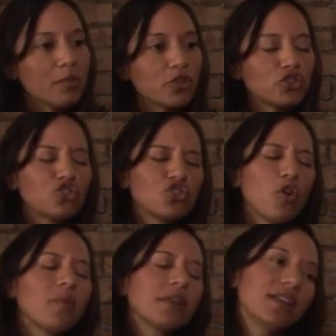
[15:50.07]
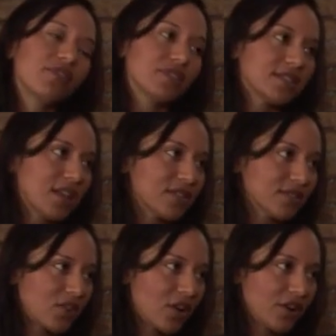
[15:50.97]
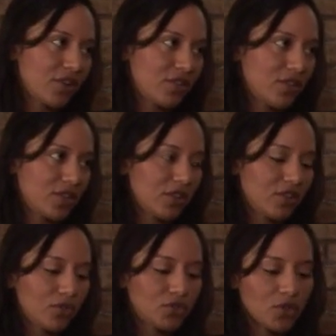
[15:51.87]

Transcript: There's so many different styles of cardio you can do.